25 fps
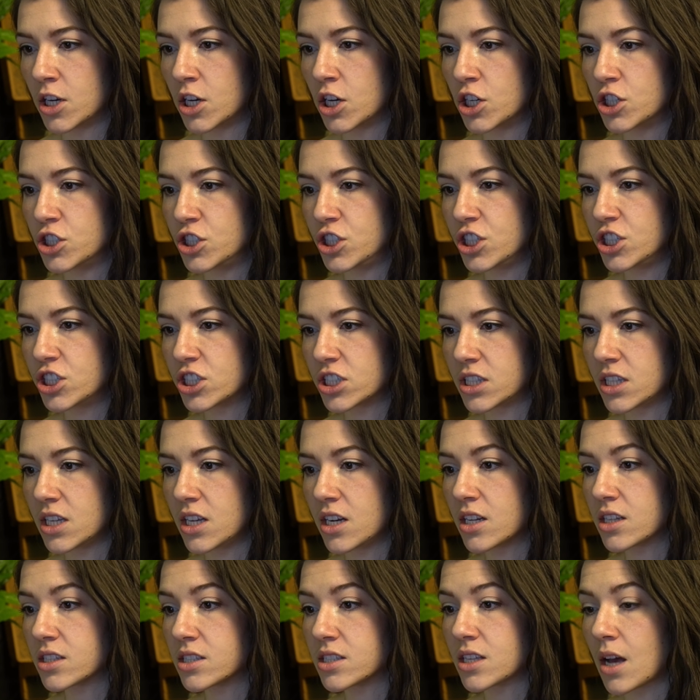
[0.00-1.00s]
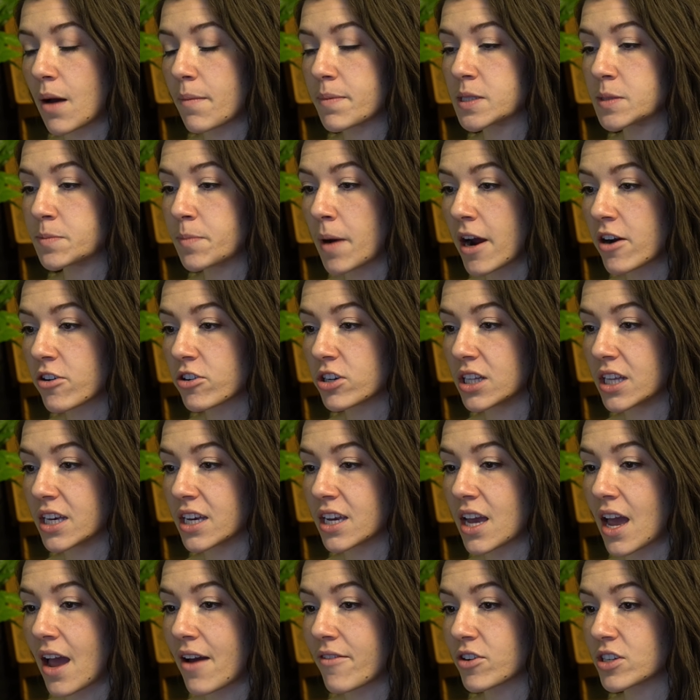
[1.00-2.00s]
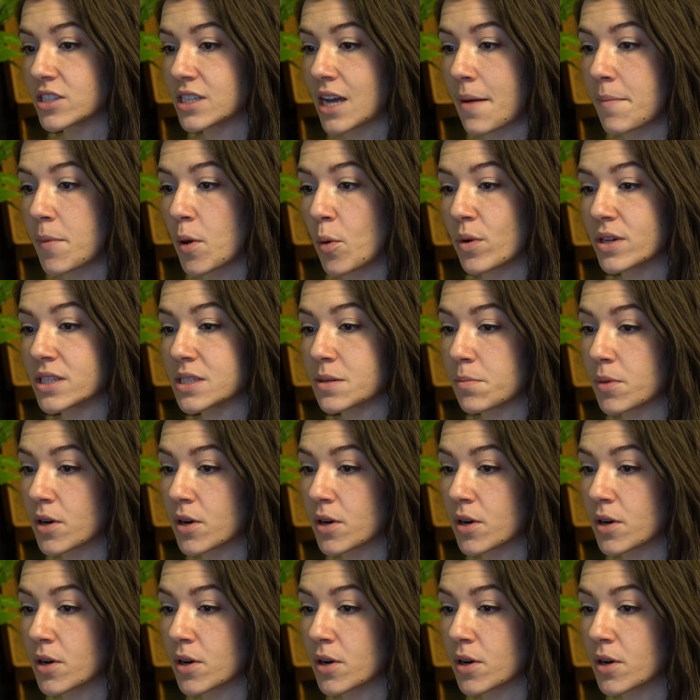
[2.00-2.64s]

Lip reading: She just needed to stop spiraling every time it wasn't